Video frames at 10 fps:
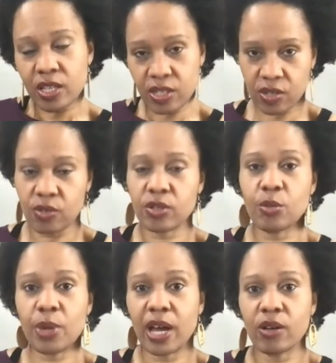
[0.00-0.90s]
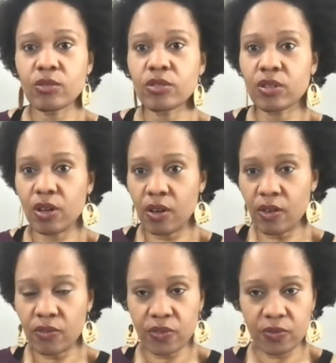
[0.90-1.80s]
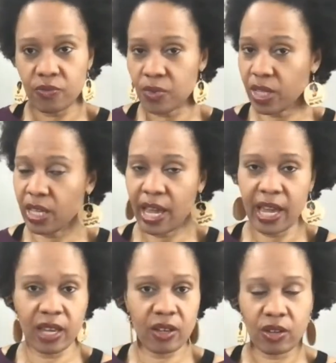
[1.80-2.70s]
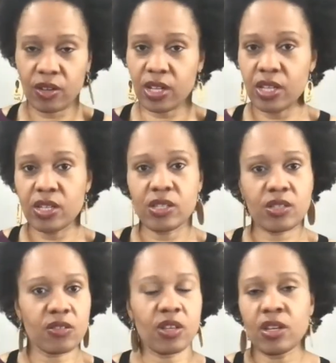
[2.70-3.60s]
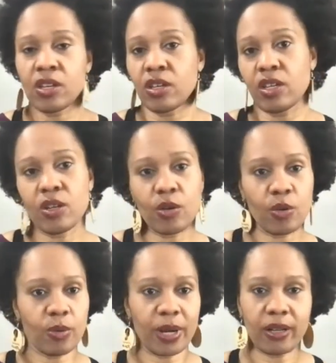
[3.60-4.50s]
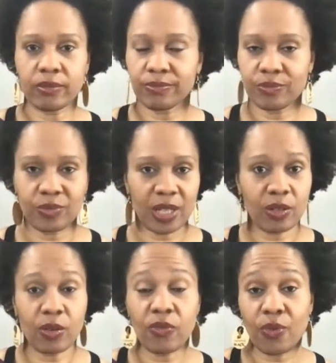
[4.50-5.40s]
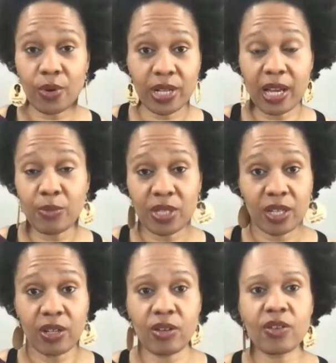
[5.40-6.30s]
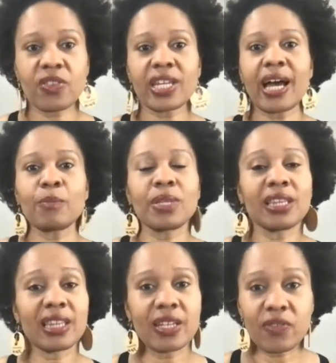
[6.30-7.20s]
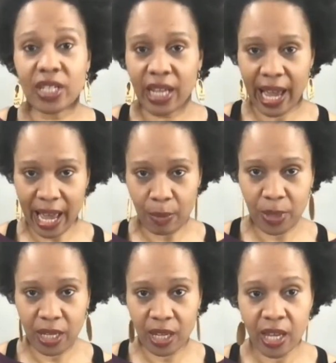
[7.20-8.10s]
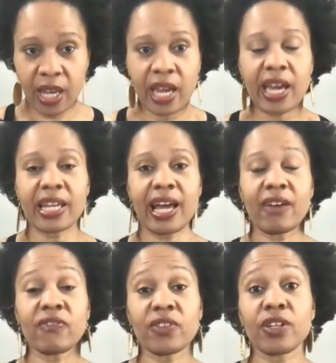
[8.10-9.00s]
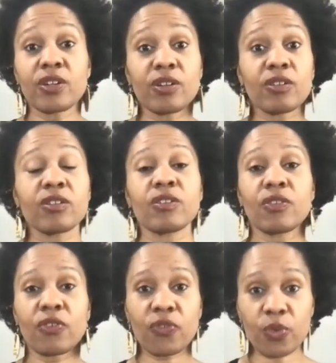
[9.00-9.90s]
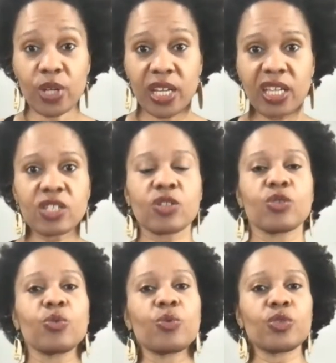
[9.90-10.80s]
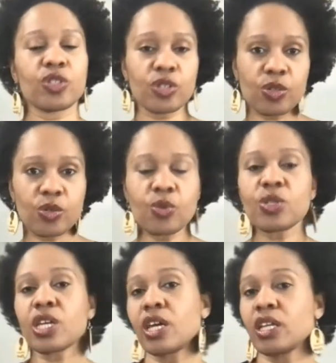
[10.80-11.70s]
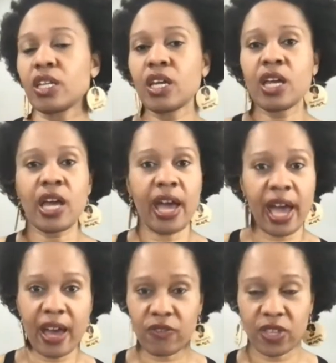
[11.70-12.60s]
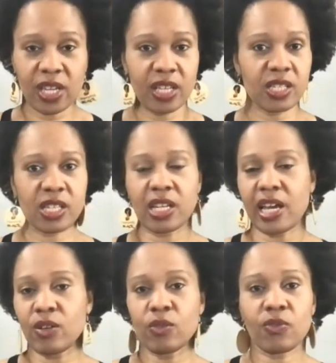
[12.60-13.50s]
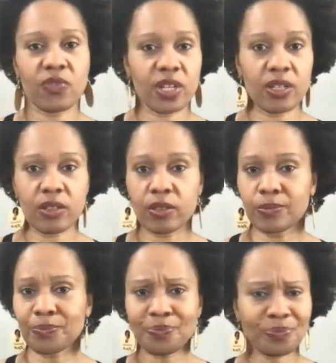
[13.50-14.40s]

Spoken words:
certain amount of cake, cookies, you know, about, I don't know, 4 times a year, that I'm living happy and I feel free to choose and have things. And I don't feel,